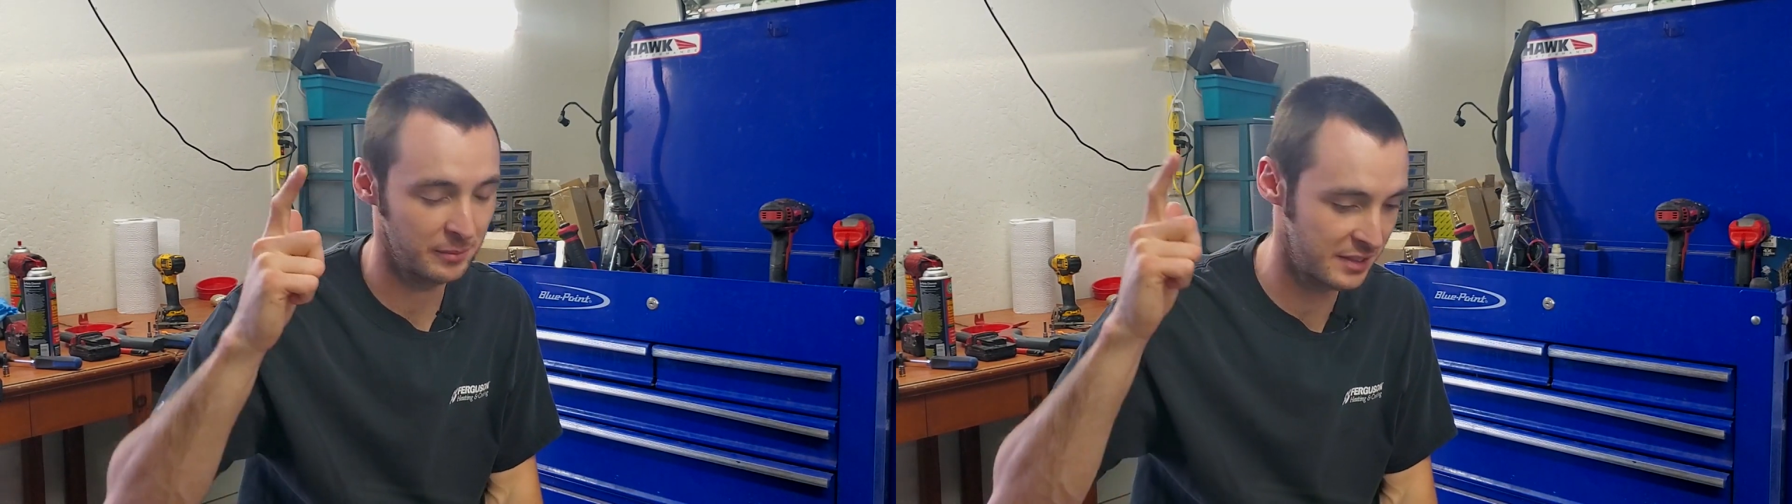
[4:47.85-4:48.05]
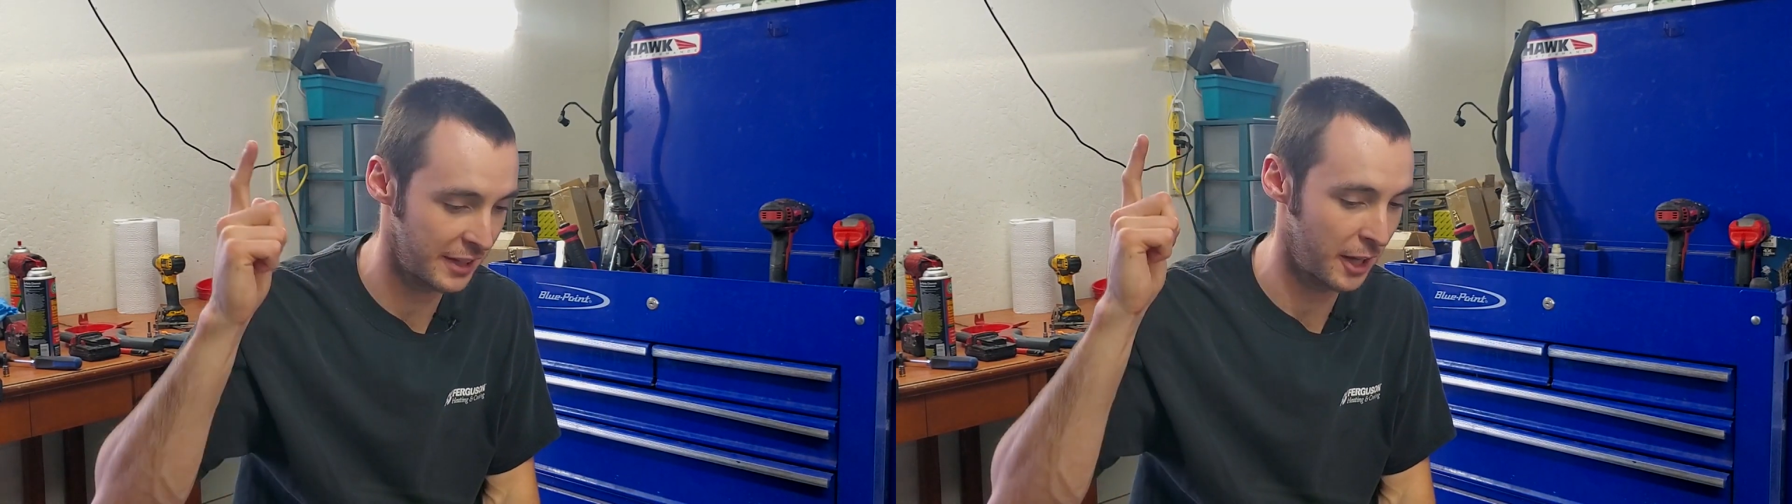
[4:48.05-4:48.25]

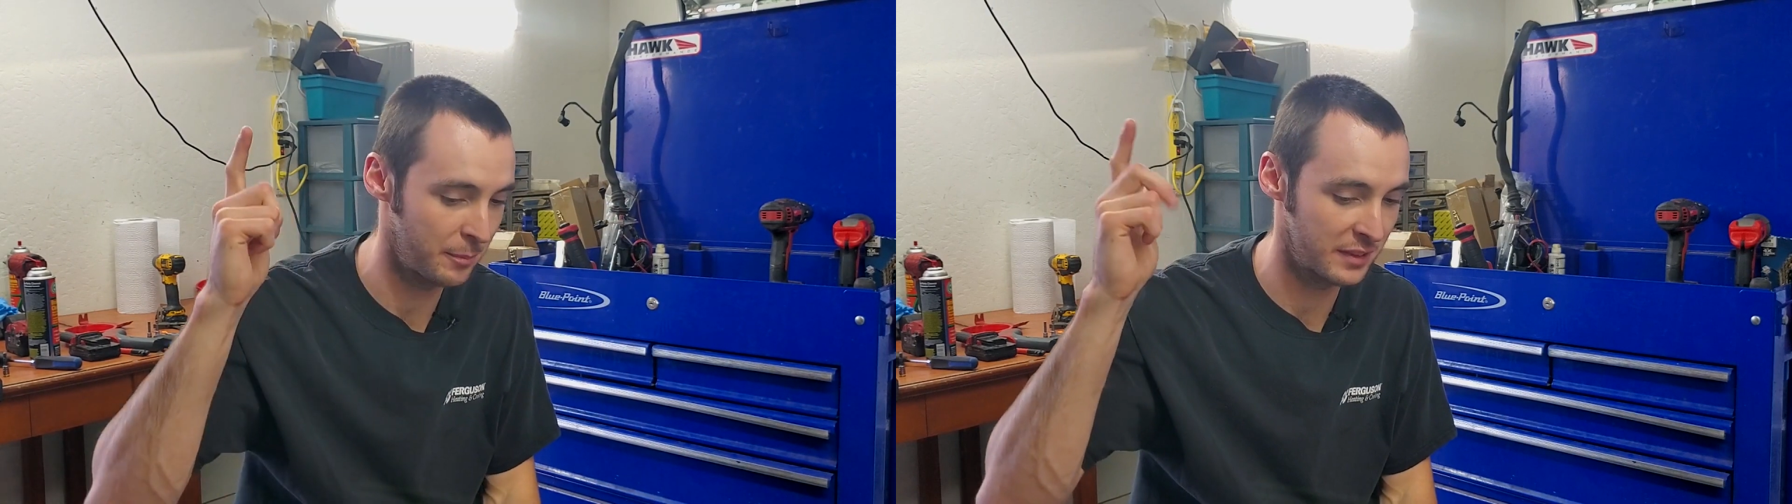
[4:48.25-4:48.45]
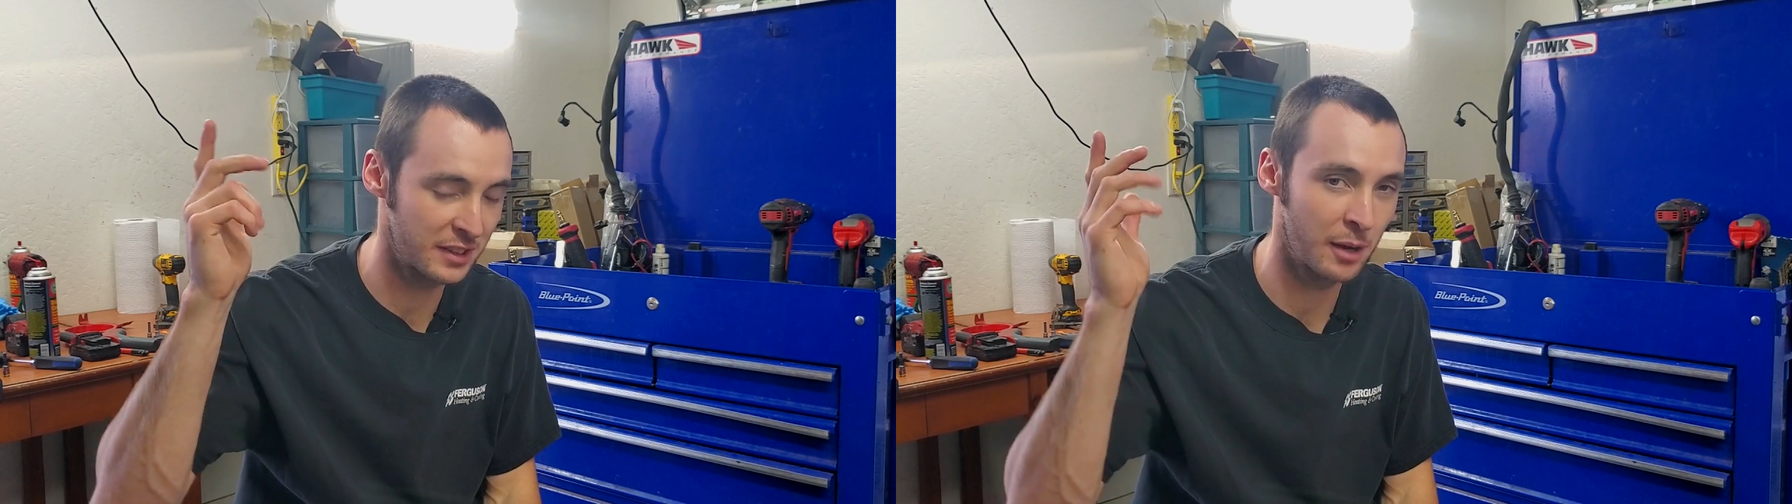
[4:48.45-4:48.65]
setup
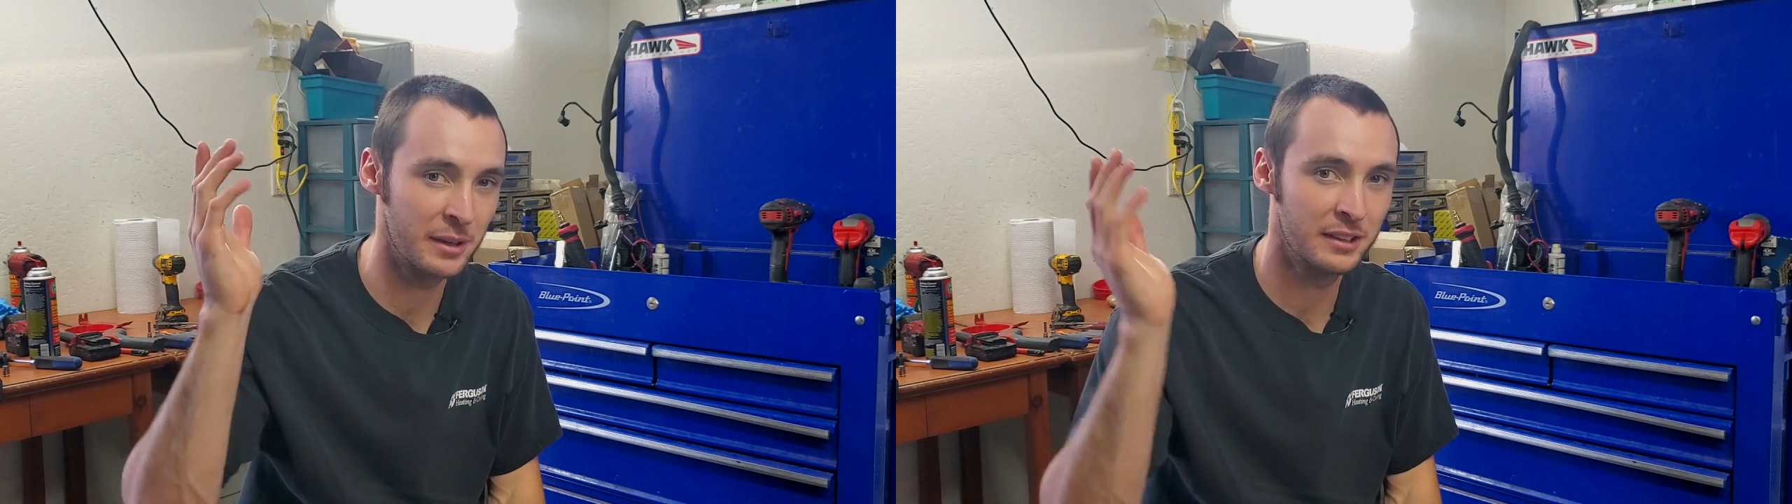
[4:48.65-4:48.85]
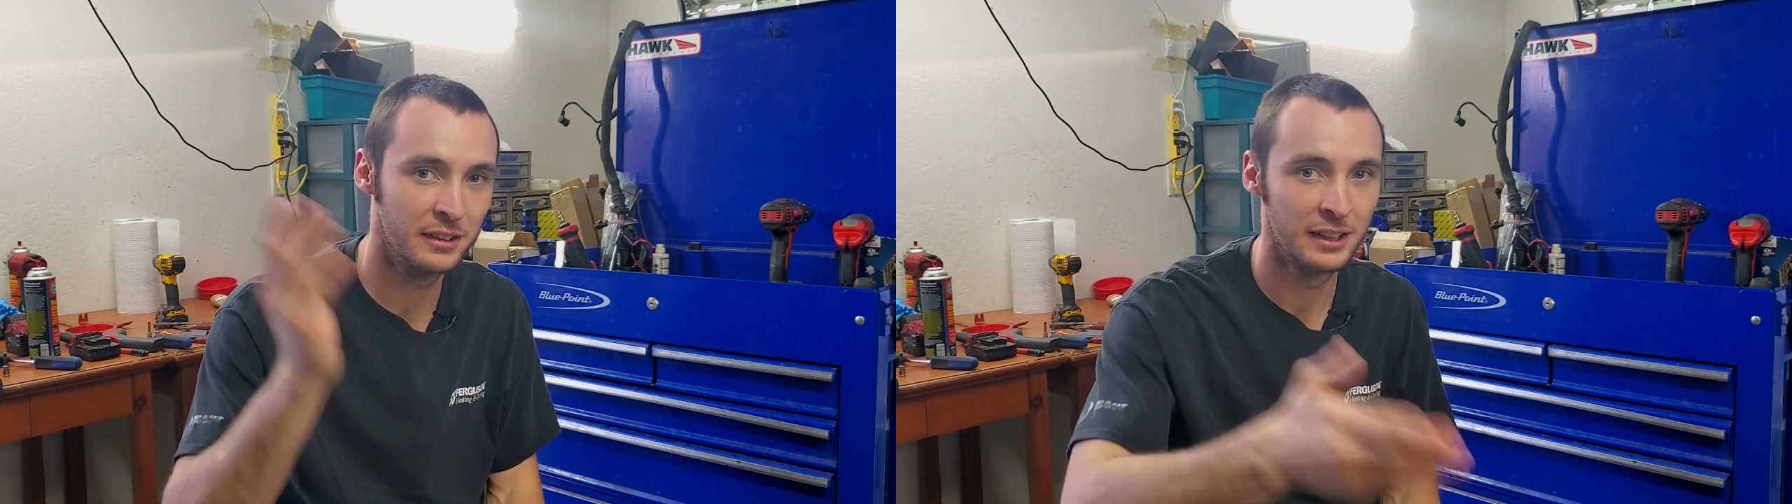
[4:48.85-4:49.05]
that's
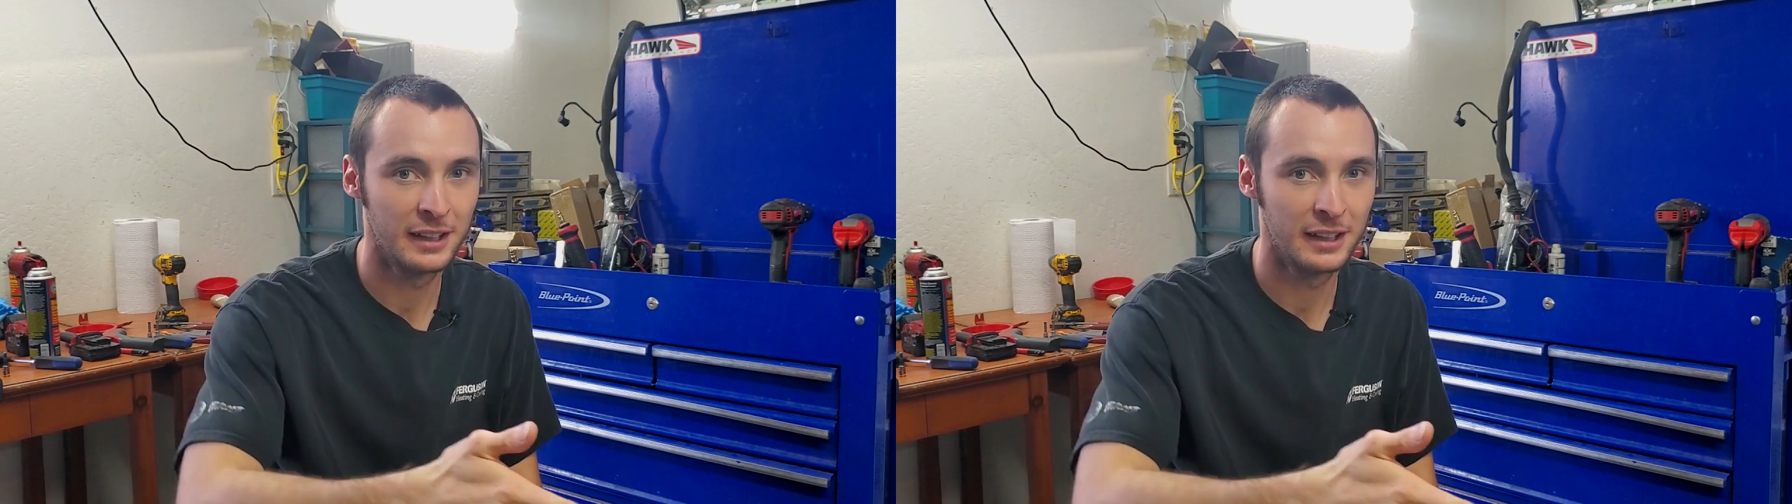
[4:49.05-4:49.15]
coming.